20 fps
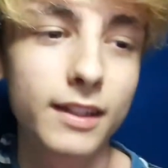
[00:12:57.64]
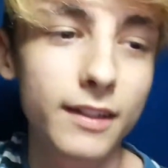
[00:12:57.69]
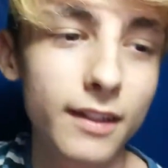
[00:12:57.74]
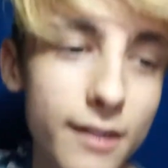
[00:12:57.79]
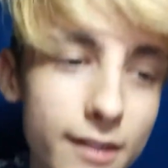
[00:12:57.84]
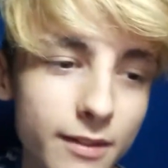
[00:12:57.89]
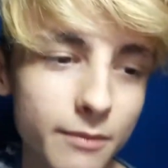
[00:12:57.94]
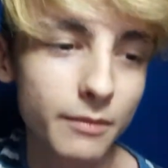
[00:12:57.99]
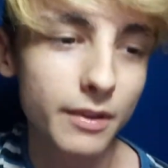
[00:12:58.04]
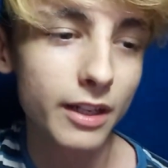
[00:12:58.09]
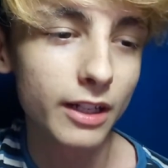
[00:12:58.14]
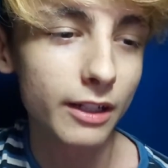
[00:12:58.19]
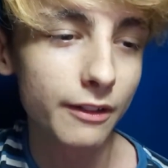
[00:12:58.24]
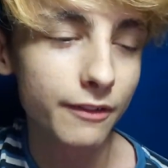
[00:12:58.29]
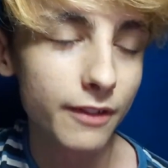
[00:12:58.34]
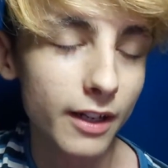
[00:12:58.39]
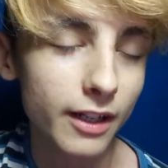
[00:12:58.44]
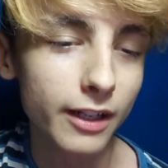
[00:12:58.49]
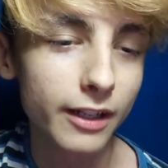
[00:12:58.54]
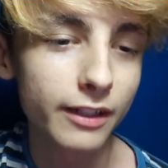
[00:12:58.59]
Doesn't make a
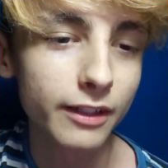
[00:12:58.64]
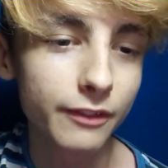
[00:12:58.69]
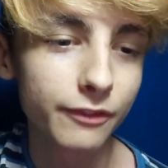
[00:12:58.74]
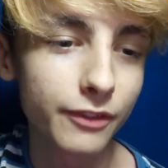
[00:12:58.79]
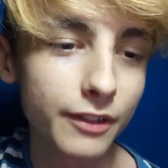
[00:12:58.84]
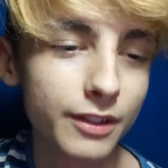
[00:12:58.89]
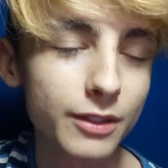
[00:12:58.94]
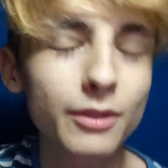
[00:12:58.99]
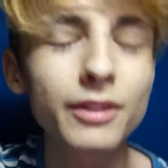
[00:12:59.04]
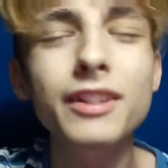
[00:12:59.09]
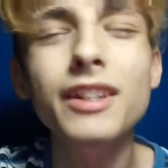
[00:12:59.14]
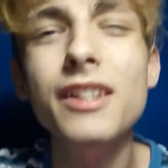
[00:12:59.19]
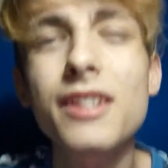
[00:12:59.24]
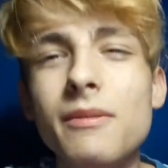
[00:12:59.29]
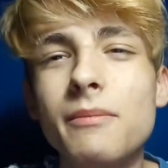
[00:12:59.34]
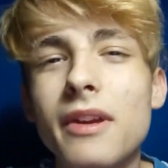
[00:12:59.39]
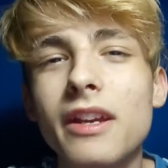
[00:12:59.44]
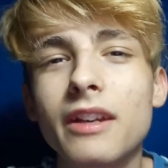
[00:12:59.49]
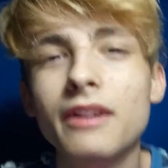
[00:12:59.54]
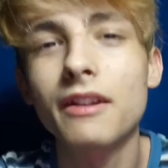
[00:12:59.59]
fucking difference. It
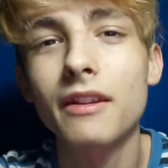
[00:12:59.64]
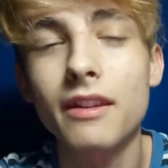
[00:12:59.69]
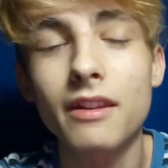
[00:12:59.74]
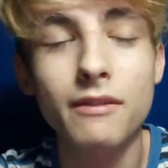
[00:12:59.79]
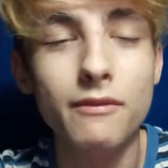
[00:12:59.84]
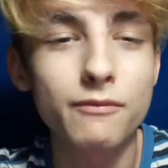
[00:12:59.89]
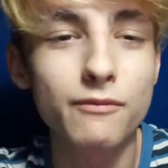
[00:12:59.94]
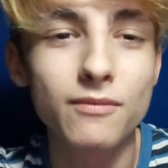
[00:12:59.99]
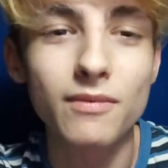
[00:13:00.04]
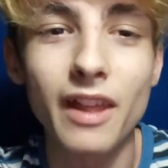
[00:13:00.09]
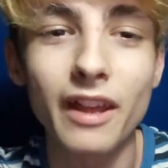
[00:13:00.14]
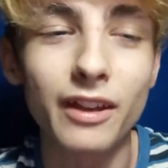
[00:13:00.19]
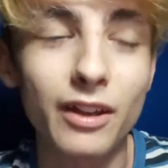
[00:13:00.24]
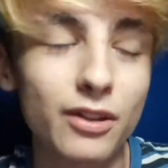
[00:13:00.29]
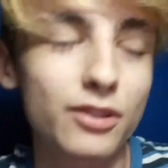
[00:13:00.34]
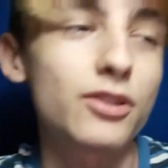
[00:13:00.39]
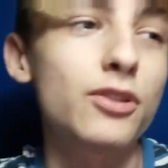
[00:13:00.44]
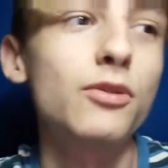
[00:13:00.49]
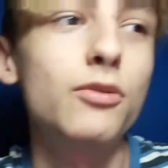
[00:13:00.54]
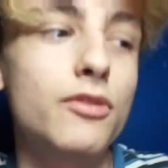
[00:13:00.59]
doesn't make
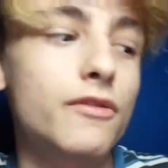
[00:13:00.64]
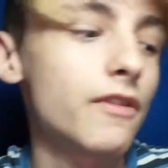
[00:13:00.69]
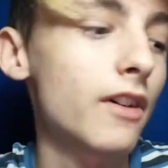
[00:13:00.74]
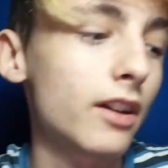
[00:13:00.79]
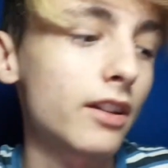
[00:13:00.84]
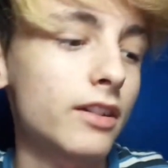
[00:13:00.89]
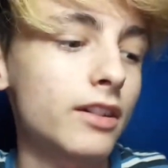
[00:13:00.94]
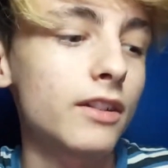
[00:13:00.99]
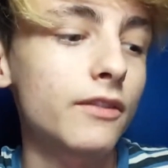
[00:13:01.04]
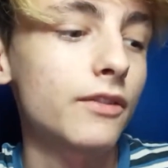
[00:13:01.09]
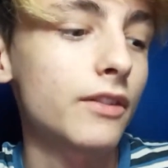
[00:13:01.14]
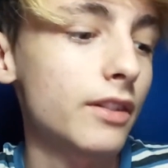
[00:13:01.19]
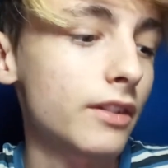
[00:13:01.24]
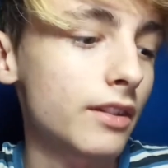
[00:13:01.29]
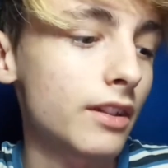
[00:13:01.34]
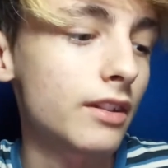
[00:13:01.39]
a huge fucking difference.